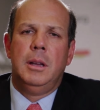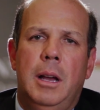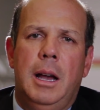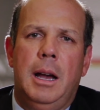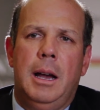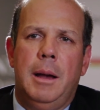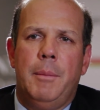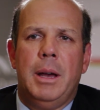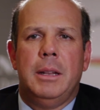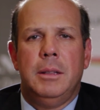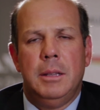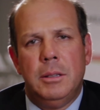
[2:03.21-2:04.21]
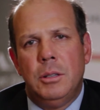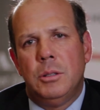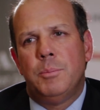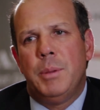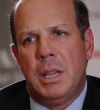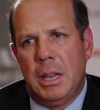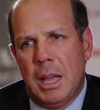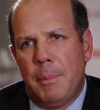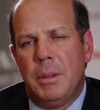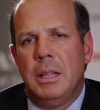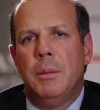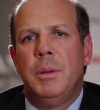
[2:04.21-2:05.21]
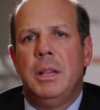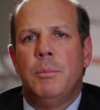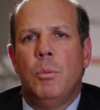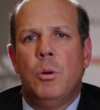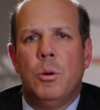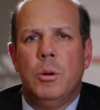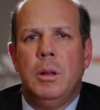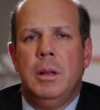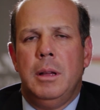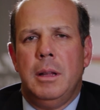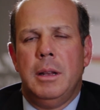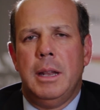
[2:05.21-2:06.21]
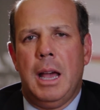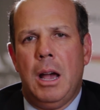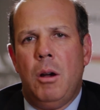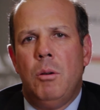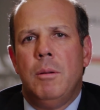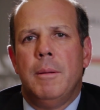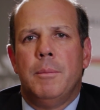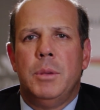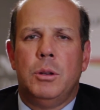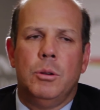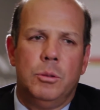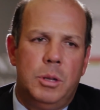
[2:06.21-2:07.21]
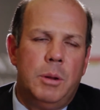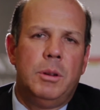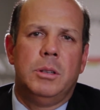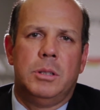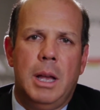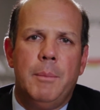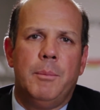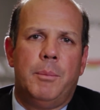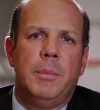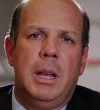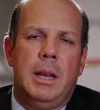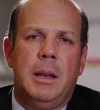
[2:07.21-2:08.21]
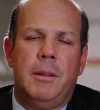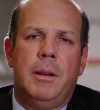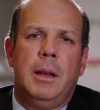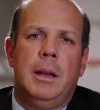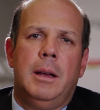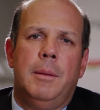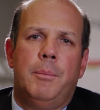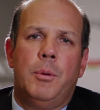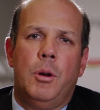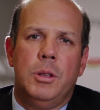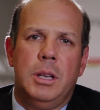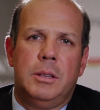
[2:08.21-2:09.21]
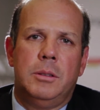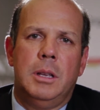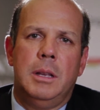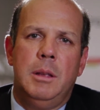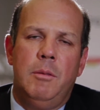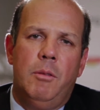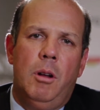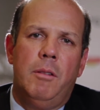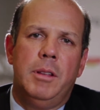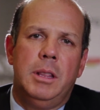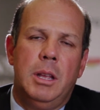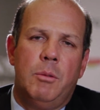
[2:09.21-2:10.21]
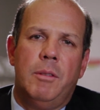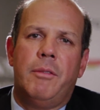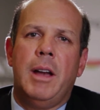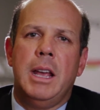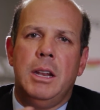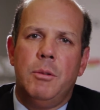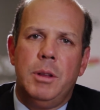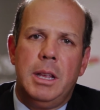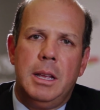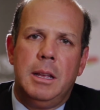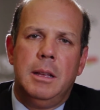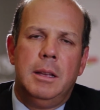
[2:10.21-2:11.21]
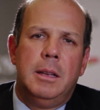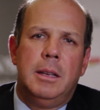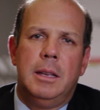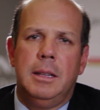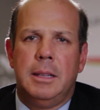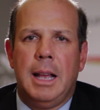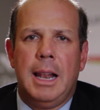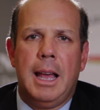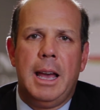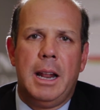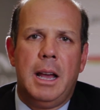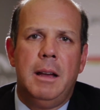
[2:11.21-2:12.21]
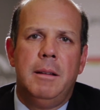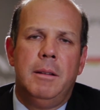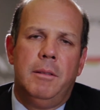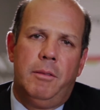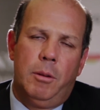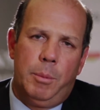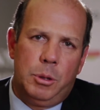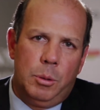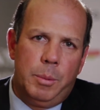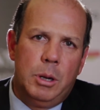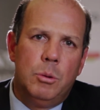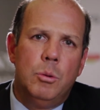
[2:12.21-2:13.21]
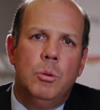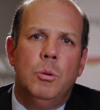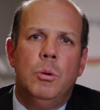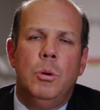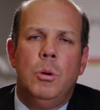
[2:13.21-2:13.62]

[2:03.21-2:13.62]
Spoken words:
But this is picking up a little bit more now because there is some projects involving the refinery in Talara for Petroperú,